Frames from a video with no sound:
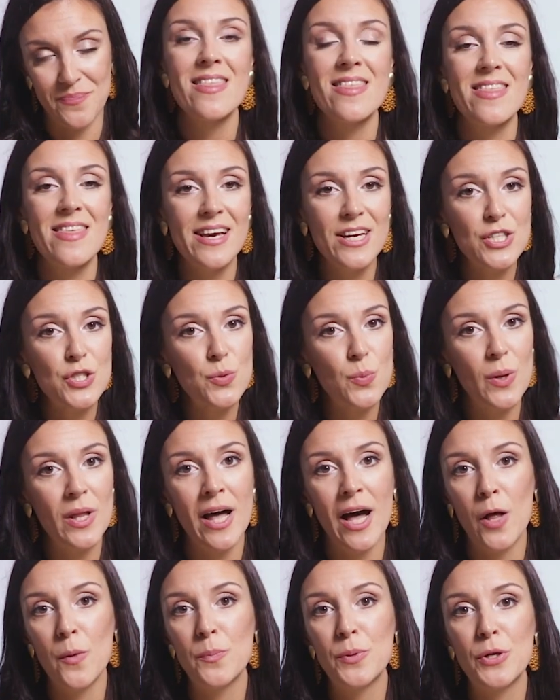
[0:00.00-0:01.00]
This will
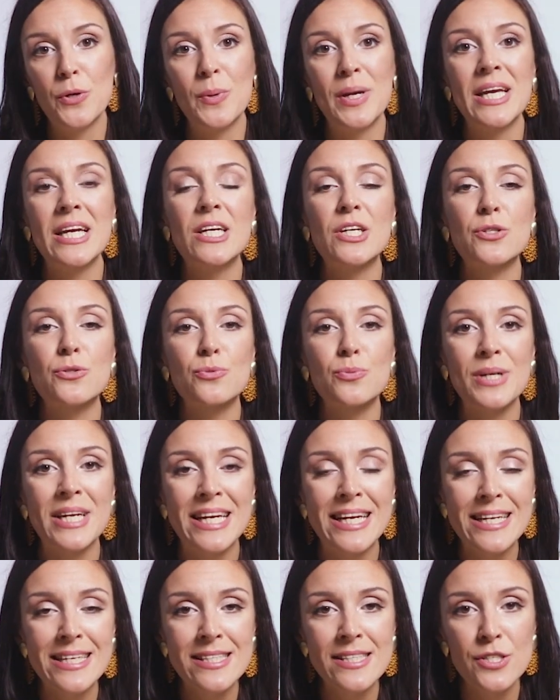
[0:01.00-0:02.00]
help you
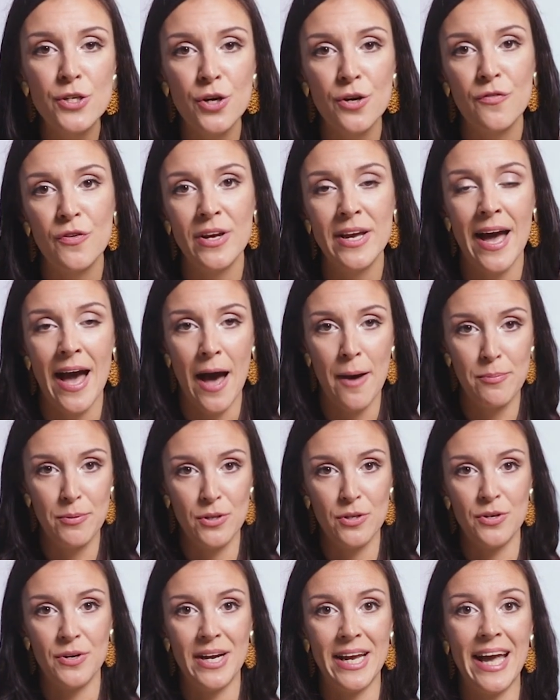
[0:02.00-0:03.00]
increase your
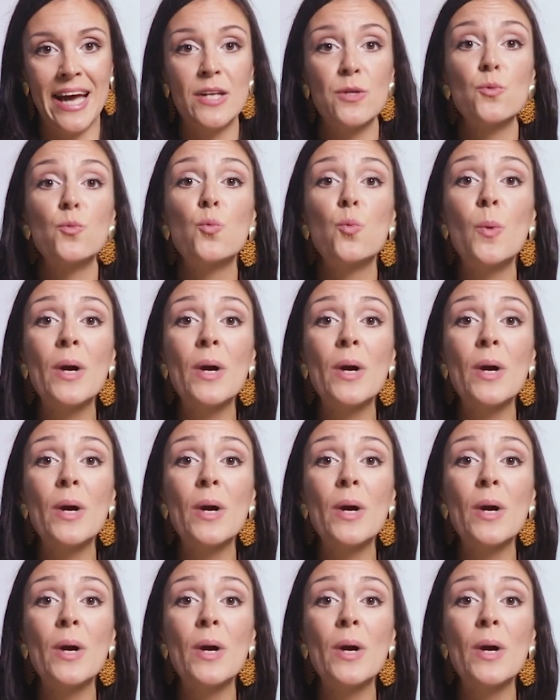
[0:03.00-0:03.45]
vocabulary and